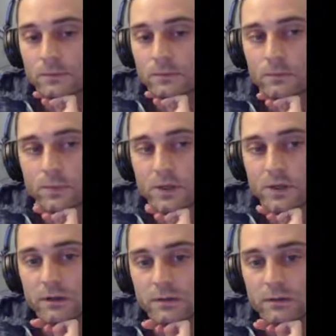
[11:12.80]

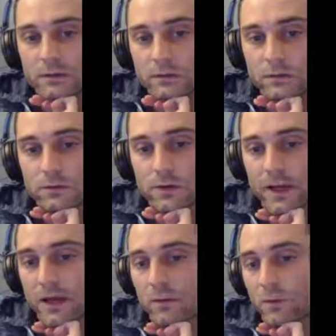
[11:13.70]
But I
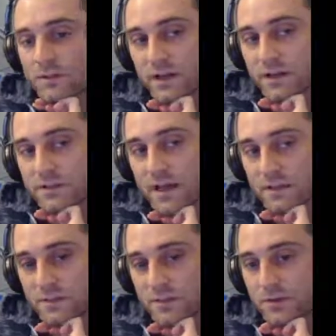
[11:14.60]
kind of want this guy to stack
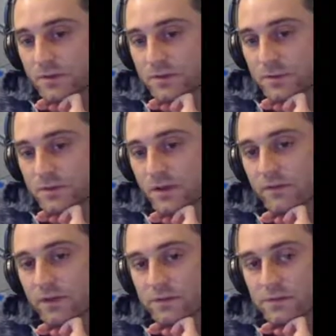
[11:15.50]
this person to have
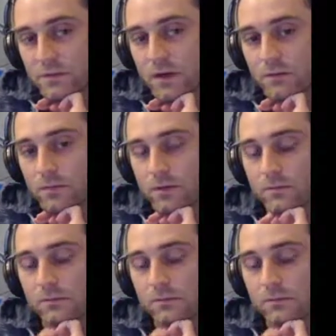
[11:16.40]
aces somehow, but